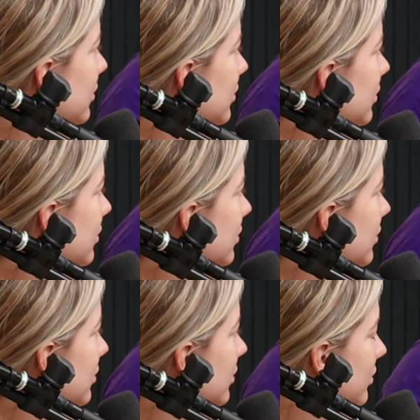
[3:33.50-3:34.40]

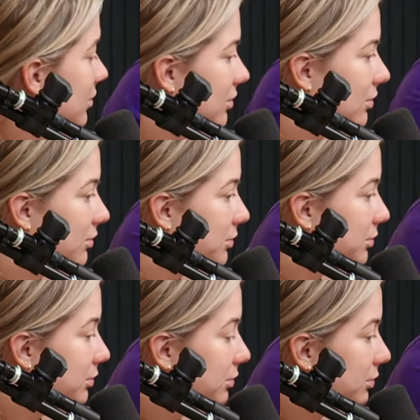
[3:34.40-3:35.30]

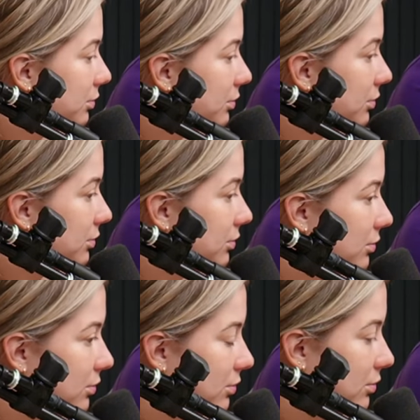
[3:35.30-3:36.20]

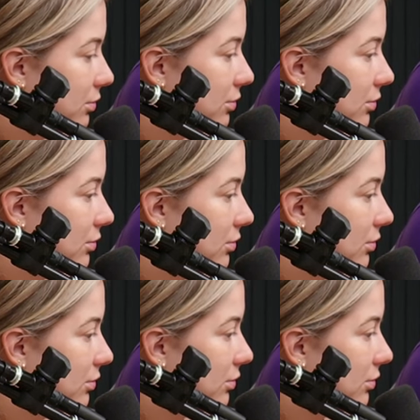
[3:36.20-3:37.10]

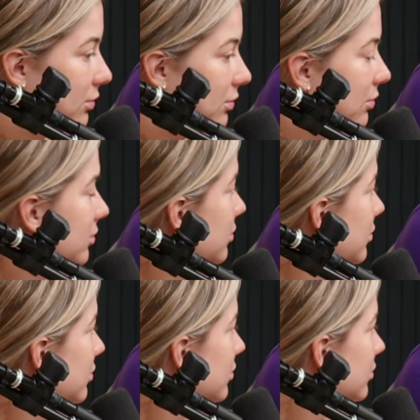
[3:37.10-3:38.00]

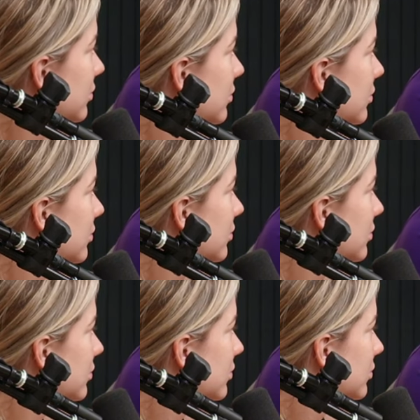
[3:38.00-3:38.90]

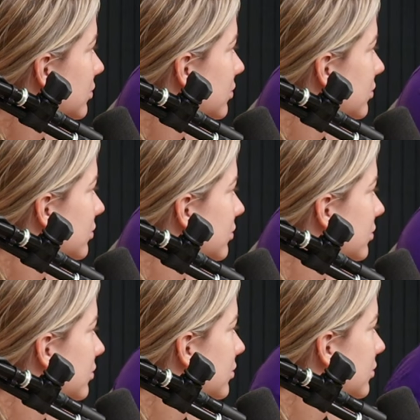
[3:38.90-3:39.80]

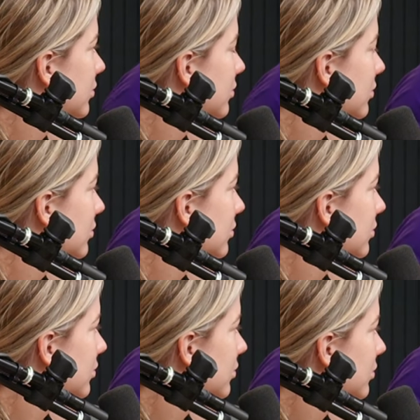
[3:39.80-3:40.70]

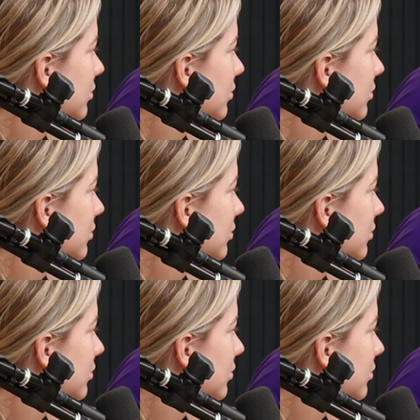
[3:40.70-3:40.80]
[no speech]